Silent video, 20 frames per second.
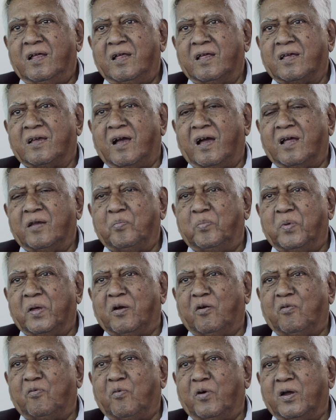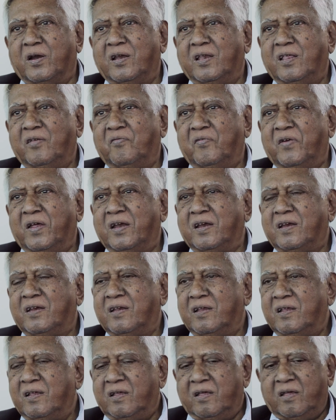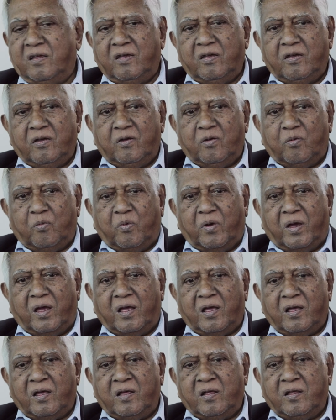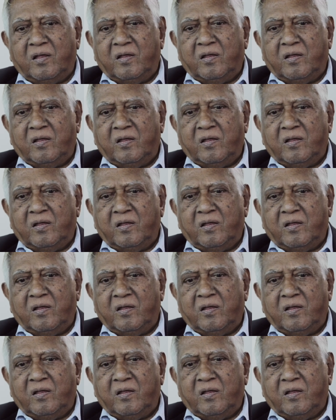I can't pick of one event where